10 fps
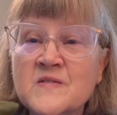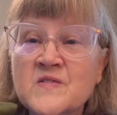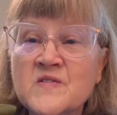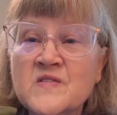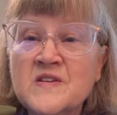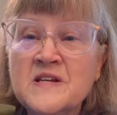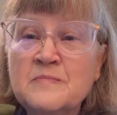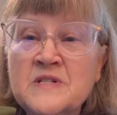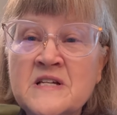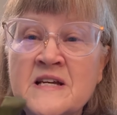
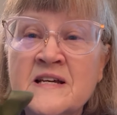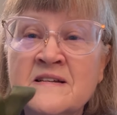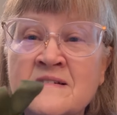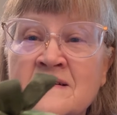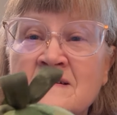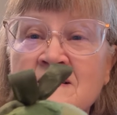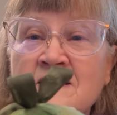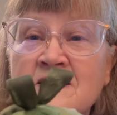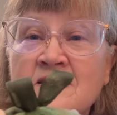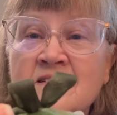snipped in
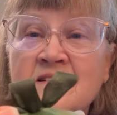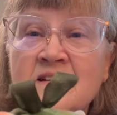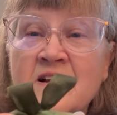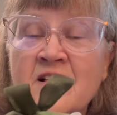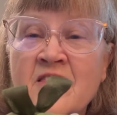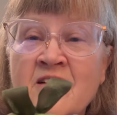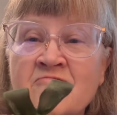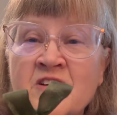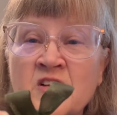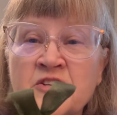that
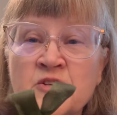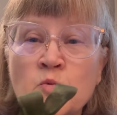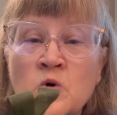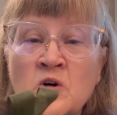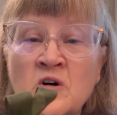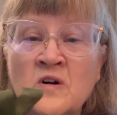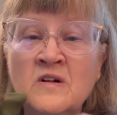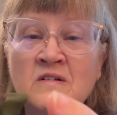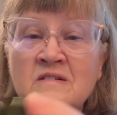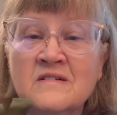felted
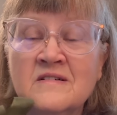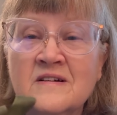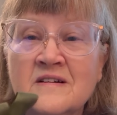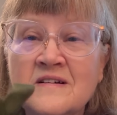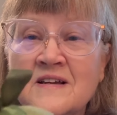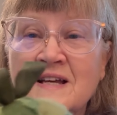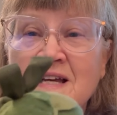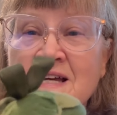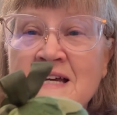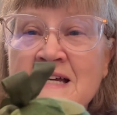wool,
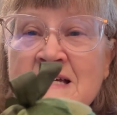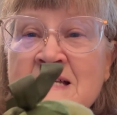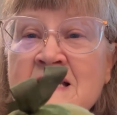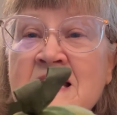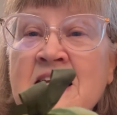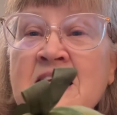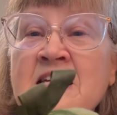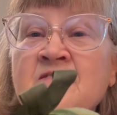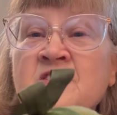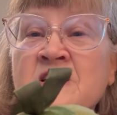and it
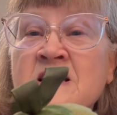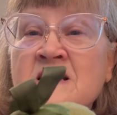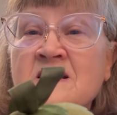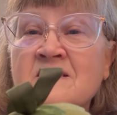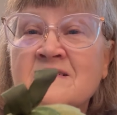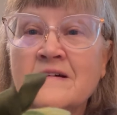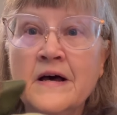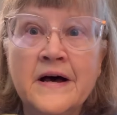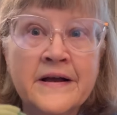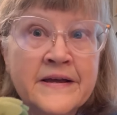gives it,
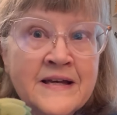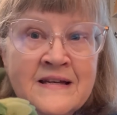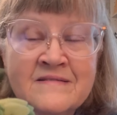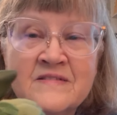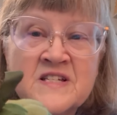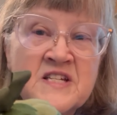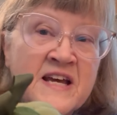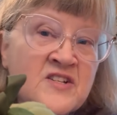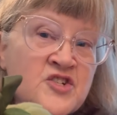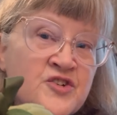again, the
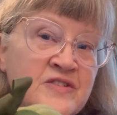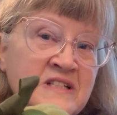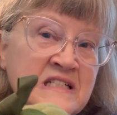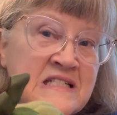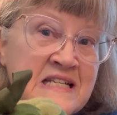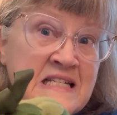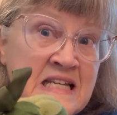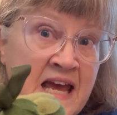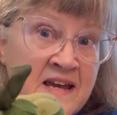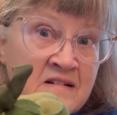texture, the little
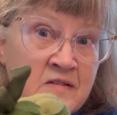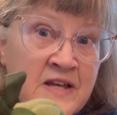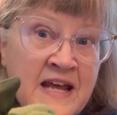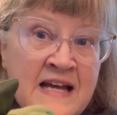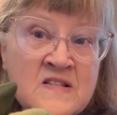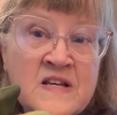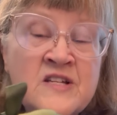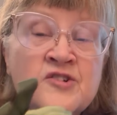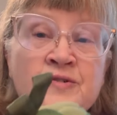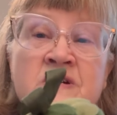detail that adds
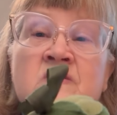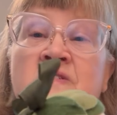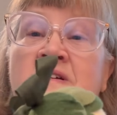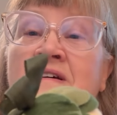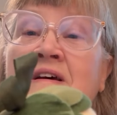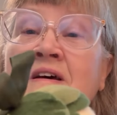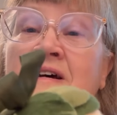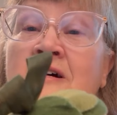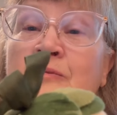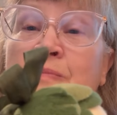interest,
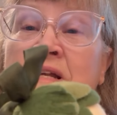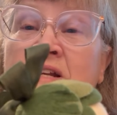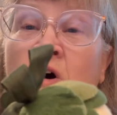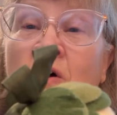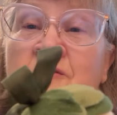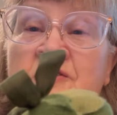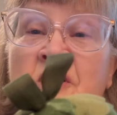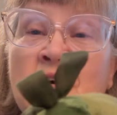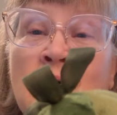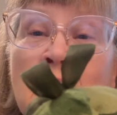but it
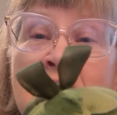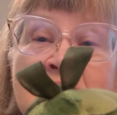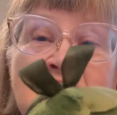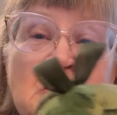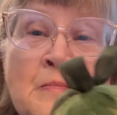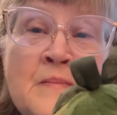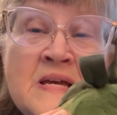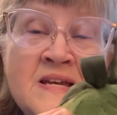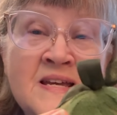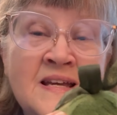also, to
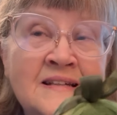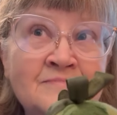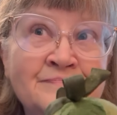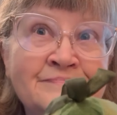me,